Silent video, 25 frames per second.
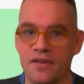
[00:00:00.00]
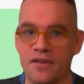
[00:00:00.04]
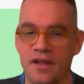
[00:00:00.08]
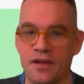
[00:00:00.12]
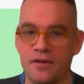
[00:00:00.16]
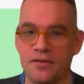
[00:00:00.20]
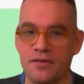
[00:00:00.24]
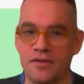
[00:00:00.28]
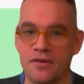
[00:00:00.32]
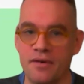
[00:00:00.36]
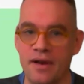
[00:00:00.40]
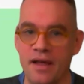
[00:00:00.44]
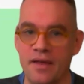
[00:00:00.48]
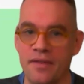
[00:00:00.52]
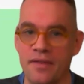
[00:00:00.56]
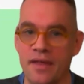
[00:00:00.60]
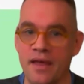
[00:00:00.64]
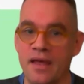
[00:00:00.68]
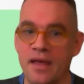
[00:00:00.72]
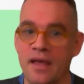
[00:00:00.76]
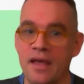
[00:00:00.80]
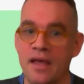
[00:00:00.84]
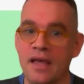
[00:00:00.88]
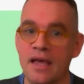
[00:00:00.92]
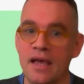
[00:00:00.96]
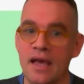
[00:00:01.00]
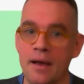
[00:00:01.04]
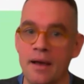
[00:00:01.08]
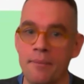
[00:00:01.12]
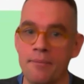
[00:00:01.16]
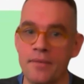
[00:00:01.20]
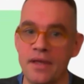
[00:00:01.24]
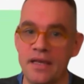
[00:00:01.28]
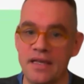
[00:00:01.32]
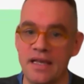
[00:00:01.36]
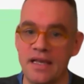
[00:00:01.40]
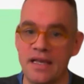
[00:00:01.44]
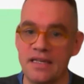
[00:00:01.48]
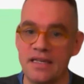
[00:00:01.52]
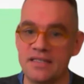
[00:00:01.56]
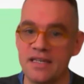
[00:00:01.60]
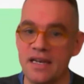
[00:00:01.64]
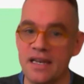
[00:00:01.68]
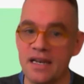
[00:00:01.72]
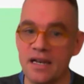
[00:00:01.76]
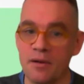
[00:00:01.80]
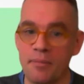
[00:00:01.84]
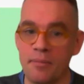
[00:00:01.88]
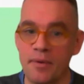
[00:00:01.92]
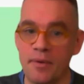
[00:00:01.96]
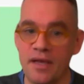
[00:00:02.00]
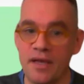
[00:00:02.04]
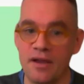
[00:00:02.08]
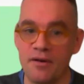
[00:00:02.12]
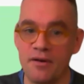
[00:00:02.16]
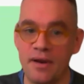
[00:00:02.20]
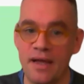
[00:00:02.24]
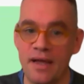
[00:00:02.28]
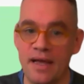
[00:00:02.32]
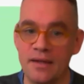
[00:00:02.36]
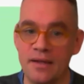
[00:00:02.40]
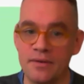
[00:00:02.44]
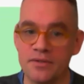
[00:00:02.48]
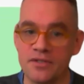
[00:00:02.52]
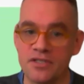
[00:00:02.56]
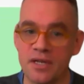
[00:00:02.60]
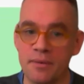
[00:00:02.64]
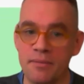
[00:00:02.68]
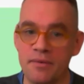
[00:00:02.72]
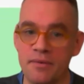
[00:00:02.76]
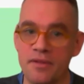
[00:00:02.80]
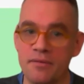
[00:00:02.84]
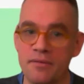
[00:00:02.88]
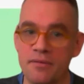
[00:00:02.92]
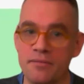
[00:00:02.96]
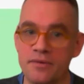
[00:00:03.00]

note around that. It is a little bit around some of